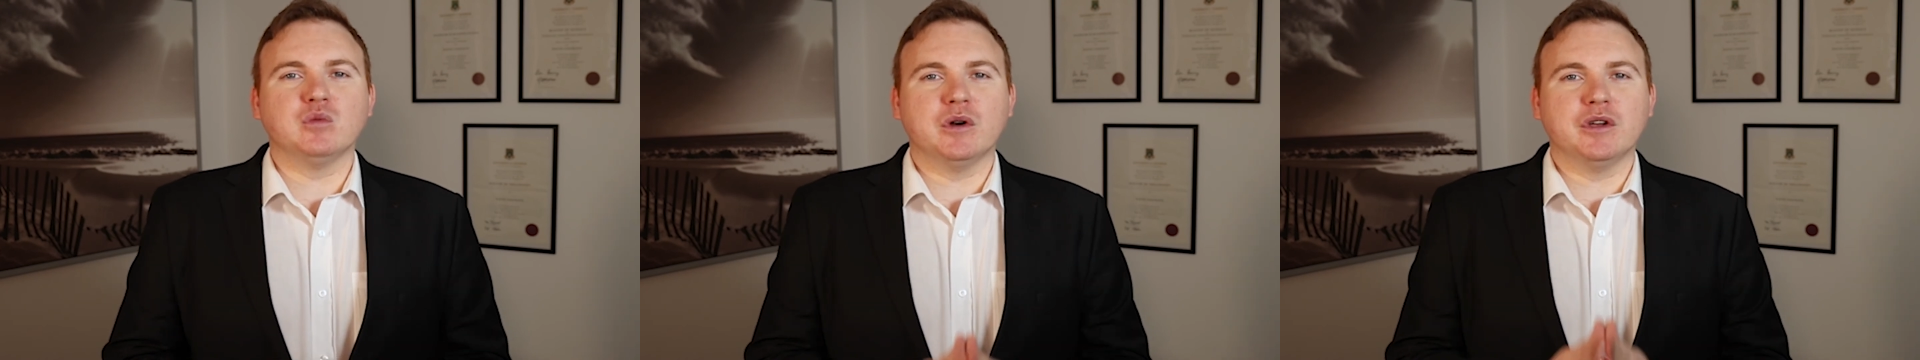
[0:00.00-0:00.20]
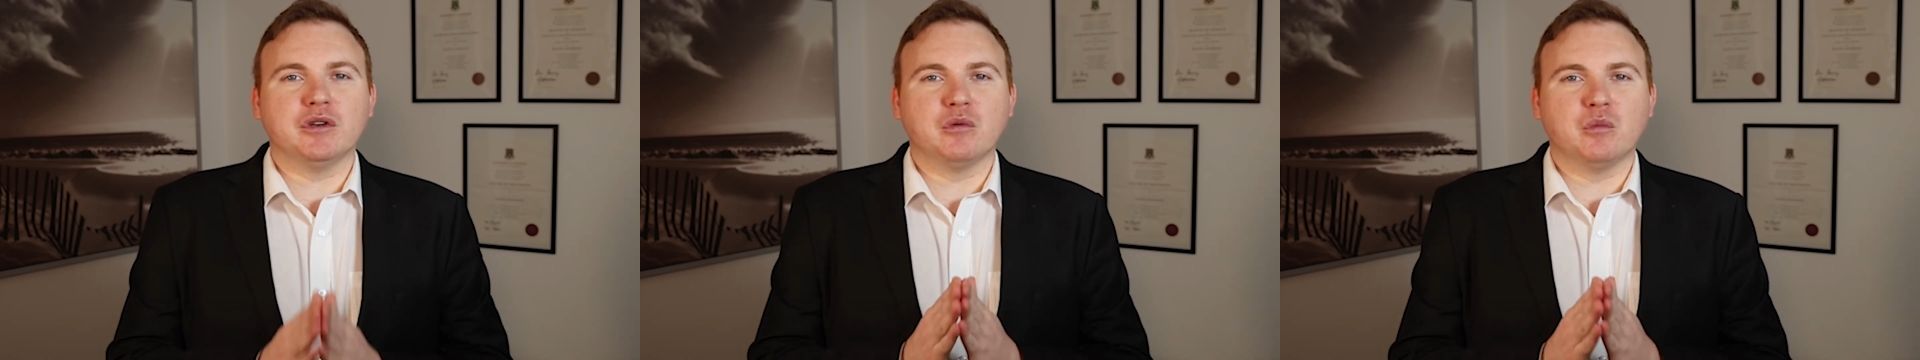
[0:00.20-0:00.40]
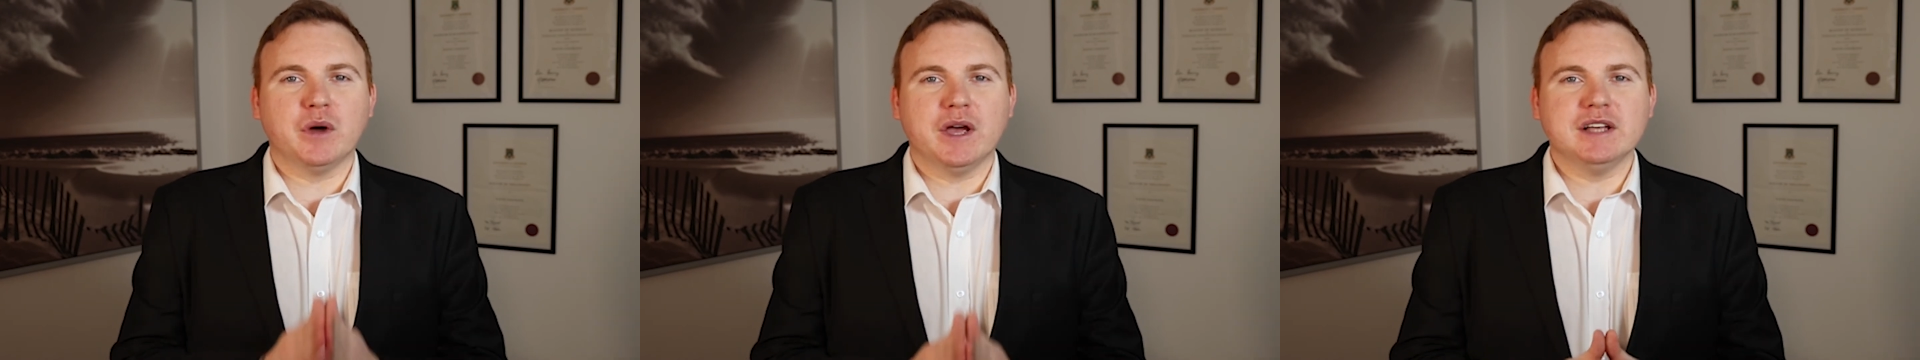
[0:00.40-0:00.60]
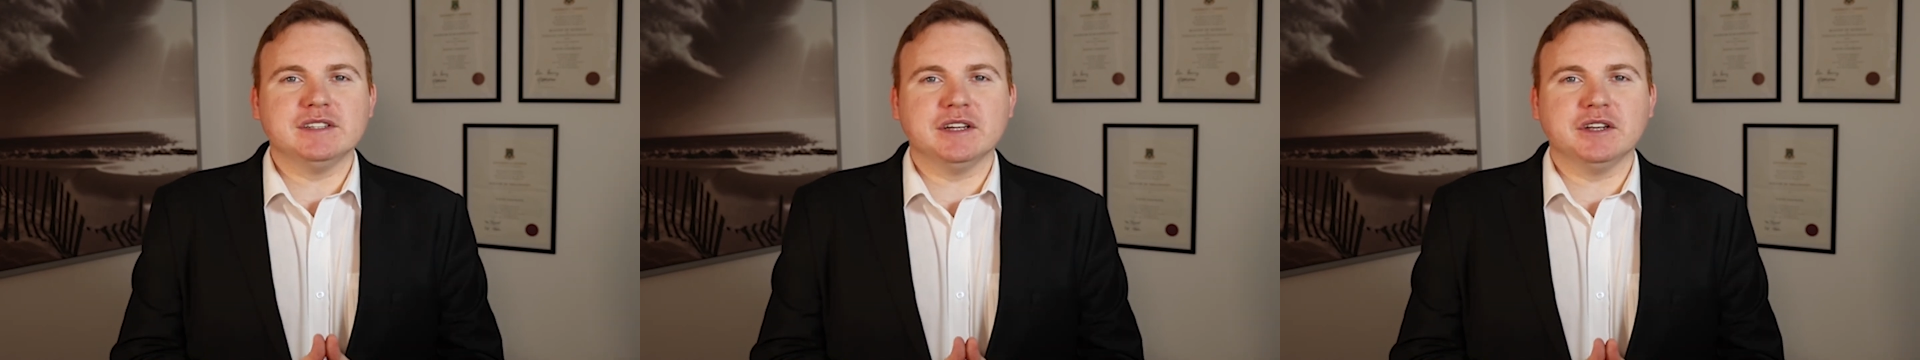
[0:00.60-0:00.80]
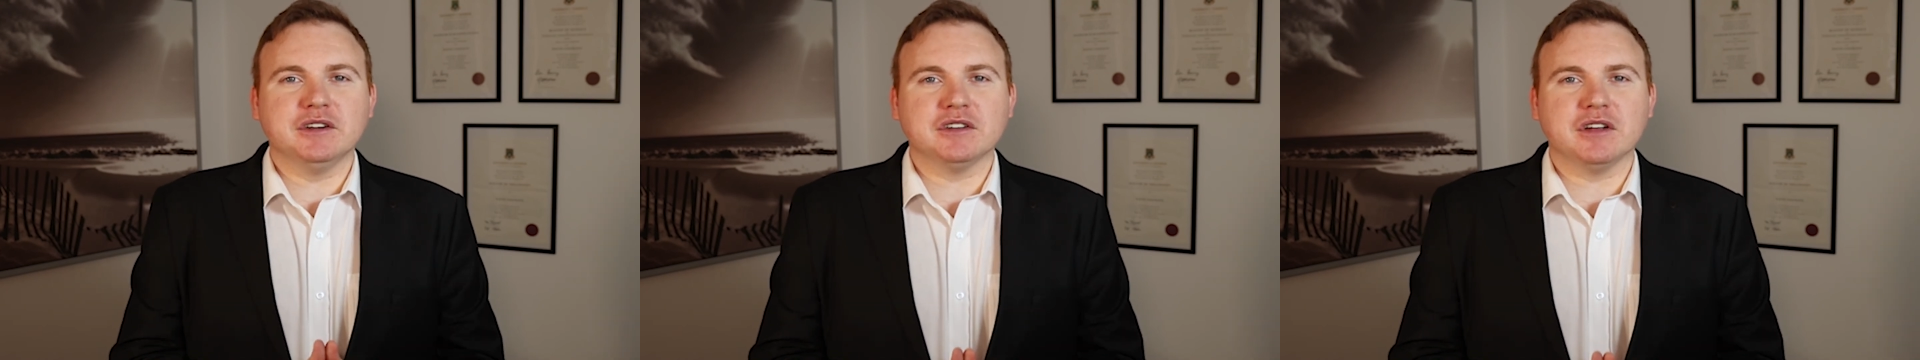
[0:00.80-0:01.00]
where you're
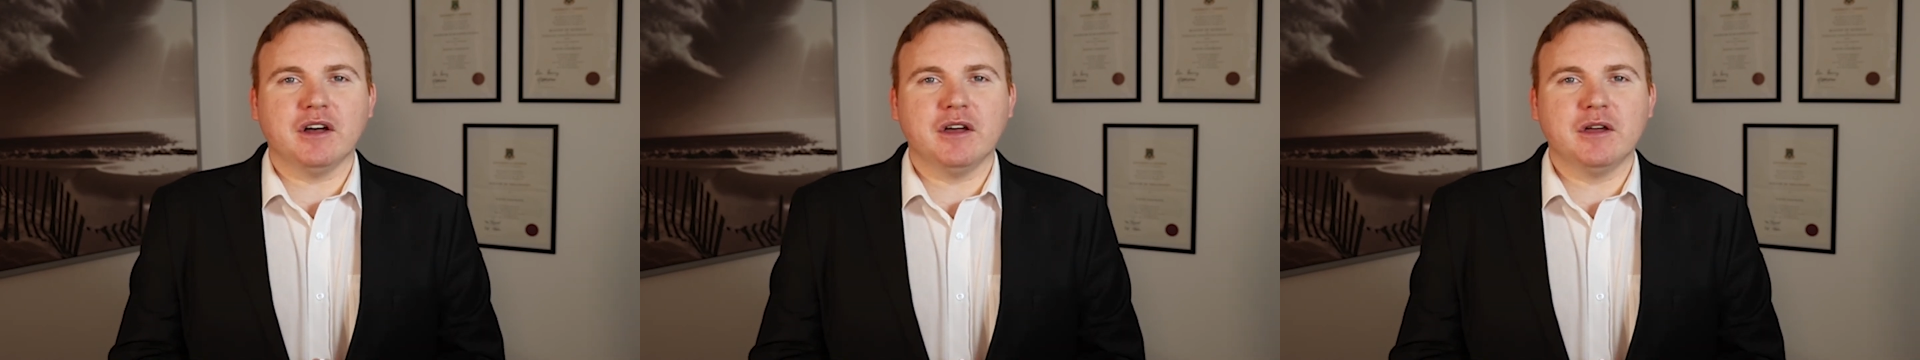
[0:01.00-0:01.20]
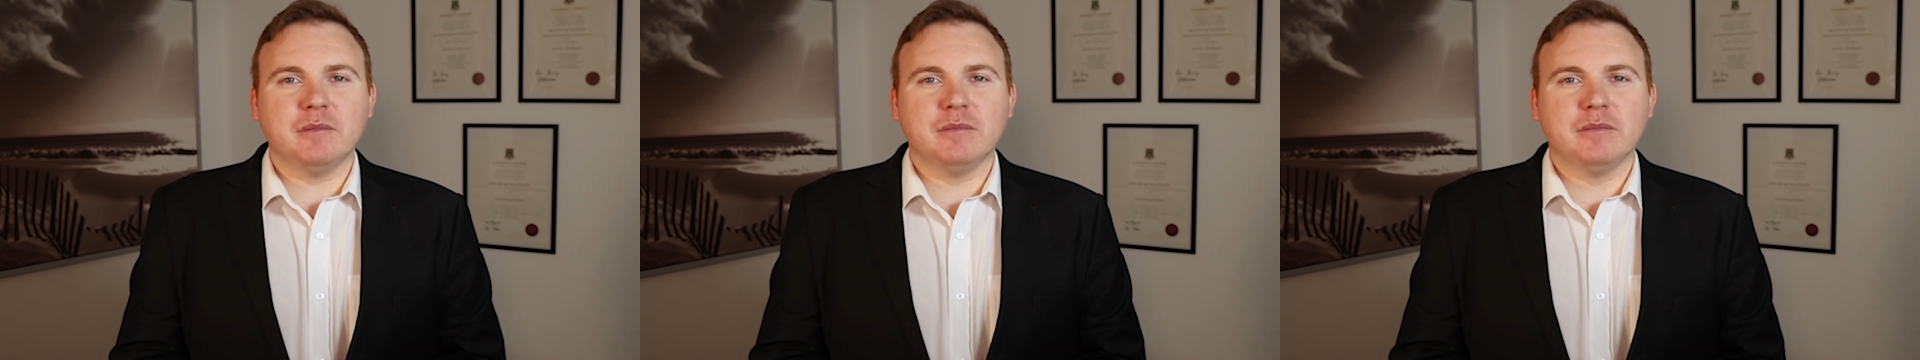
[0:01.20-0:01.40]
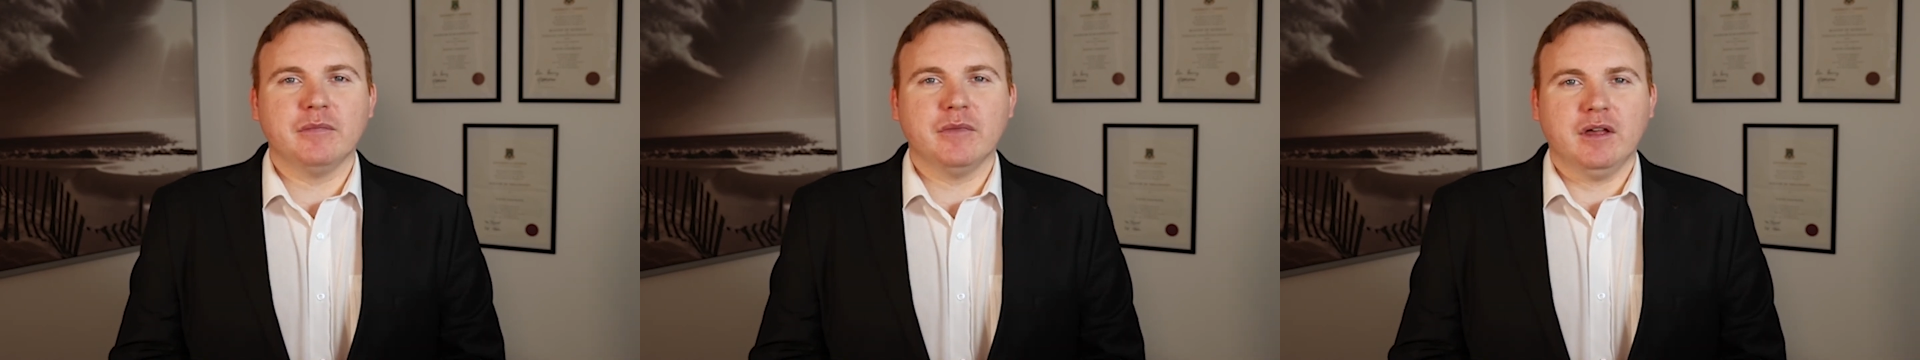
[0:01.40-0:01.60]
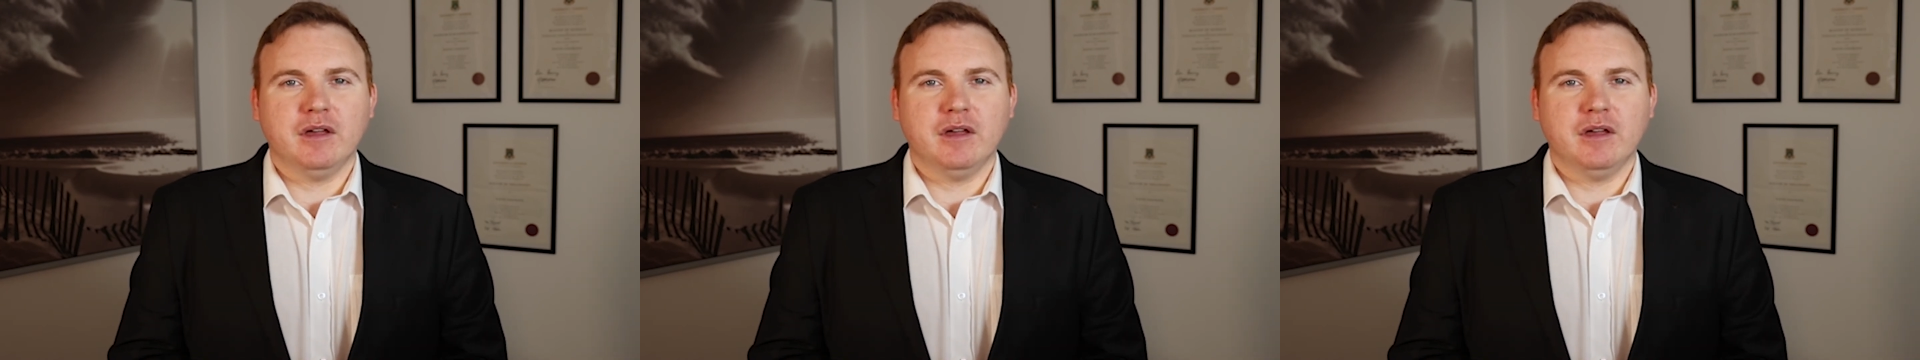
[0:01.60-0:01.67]
wasting your time,